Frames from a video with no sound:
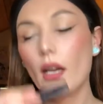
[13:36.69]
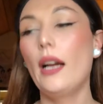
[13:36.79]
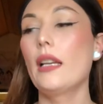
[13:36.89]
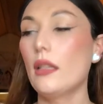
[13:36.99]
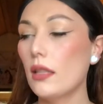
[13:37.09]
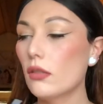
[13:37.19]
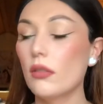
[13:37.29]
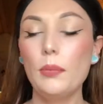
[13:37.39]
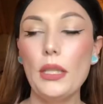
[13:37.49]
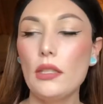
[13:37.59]
I get that sort
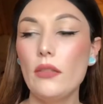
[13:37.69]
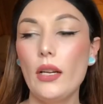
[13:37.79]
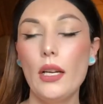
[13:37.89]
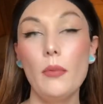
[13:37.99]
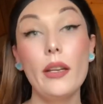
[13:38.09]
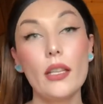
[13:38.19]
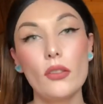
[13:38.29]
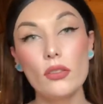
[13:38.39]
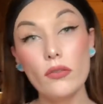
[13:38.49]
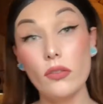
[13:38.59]
of peachy vibe. I get
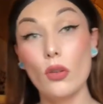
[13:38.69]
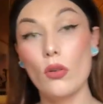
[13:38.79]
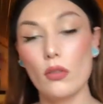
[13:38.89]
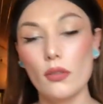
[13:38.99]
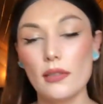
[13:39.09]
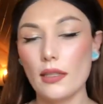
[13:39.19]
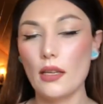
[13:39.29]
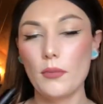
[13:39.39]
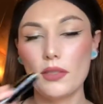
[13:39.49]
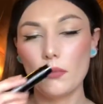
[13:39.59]
those florals that
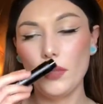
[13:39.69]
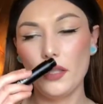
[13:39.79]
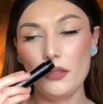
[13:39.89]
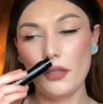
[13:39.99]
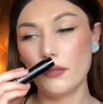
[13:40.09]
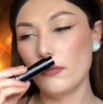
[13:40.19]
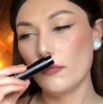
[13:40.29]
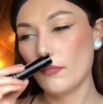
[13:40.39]
come into play too.